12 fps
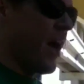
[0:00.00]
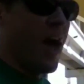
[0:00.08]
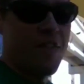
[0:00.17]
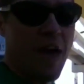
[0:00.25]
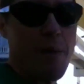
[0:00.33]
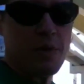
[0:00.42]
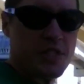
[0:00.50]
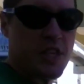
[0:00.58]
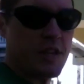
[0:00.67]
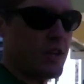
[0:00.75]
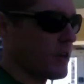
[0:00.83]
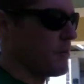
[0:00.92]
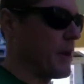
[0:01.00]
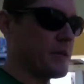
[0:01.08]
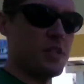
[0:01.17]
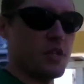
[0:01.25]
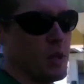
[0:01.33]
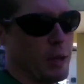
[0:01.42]
And that one's you're gonna be
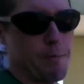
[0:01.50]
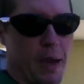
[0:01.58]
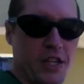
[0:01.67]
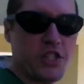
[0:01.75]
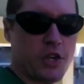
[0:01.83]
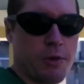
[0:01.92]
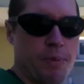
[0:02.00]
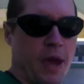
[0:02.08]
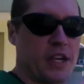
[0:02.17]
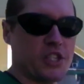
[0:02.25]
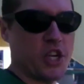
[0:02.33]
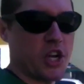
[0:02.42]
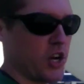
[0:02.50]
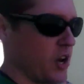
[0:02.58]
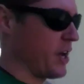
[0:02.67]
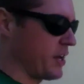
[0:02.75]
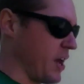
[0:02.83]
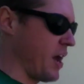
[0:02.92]
able to do like picture-in-picture
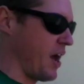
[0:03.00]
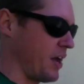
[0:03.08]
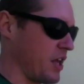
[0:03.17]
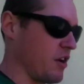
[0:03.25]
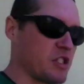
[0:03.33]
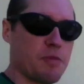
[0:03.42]
and you know,